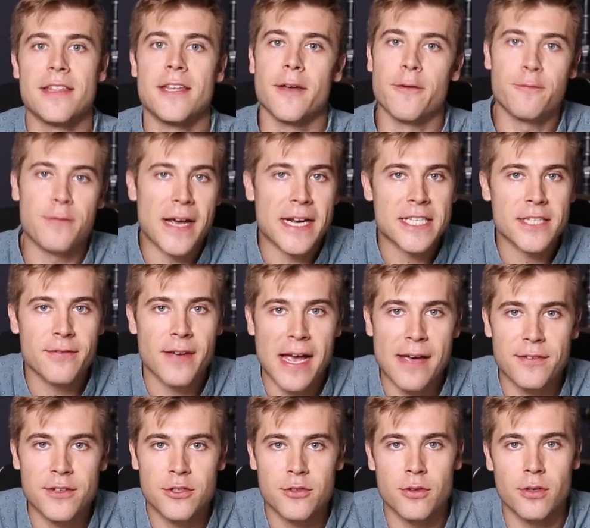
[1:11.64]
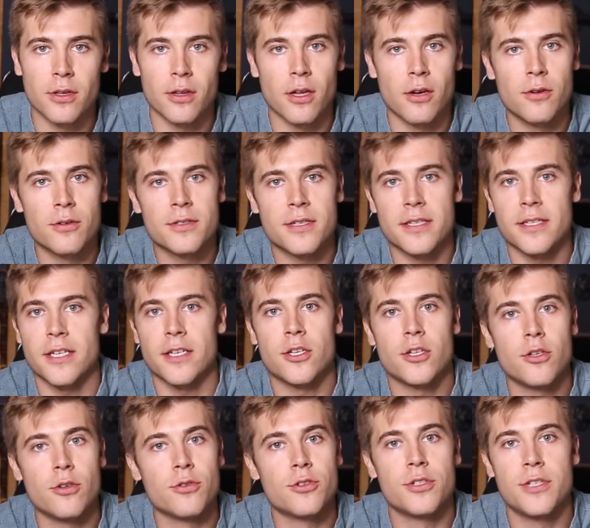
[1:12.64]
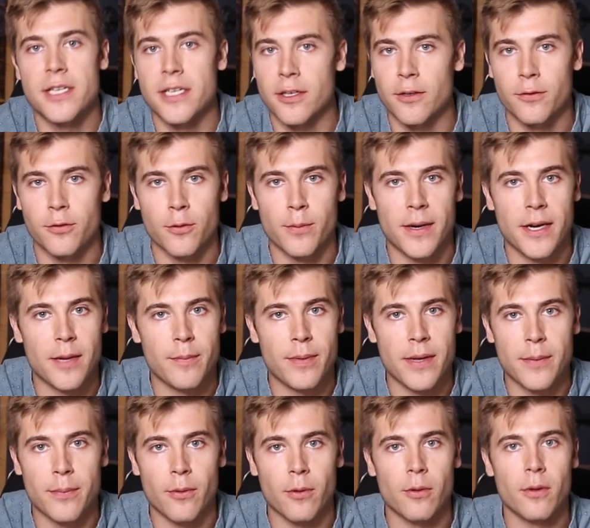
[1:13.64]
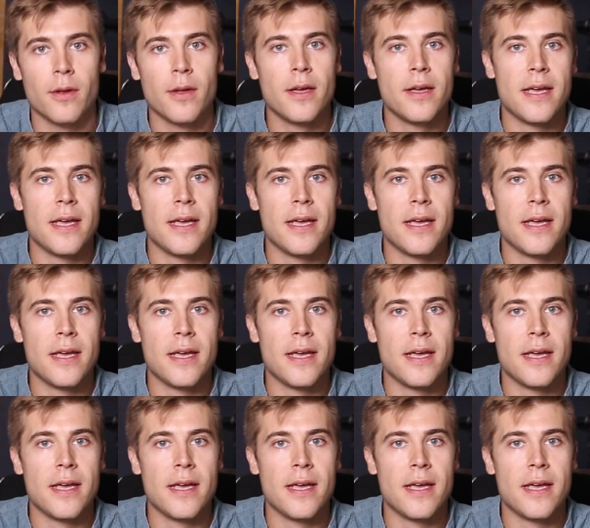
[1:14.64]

the effects of having student loans is a huge deal for many people.